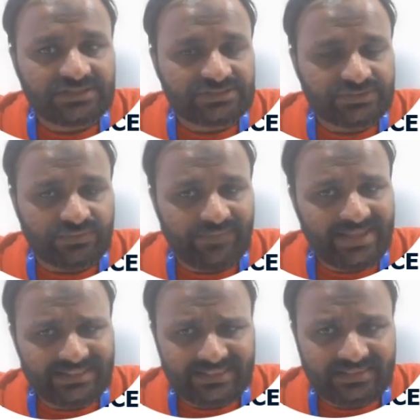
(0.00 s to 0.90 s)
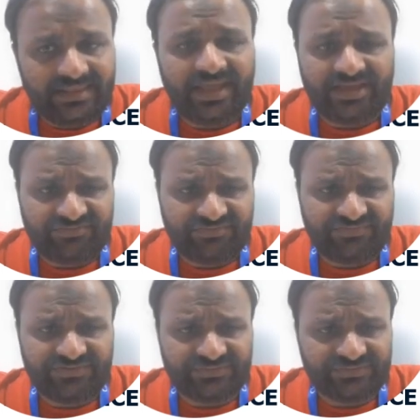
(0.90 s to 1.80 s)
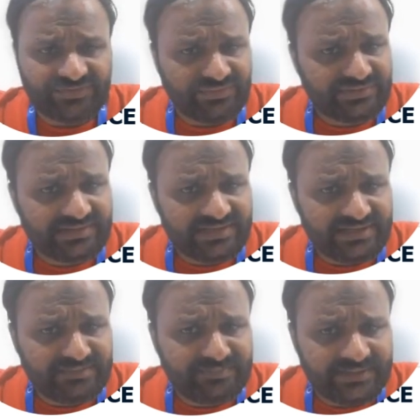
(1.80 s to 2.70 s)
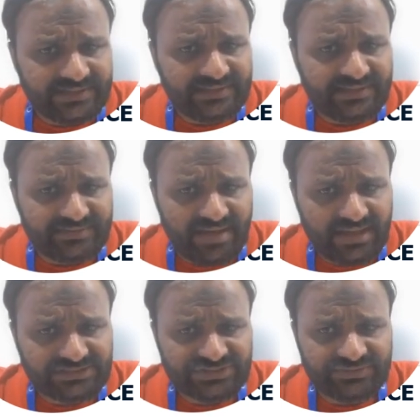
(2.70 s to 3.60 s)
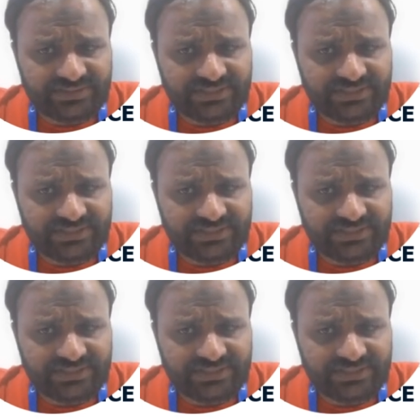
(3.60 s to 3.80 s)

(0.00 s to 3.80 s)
So, well, if you don't clean, peel, and dice your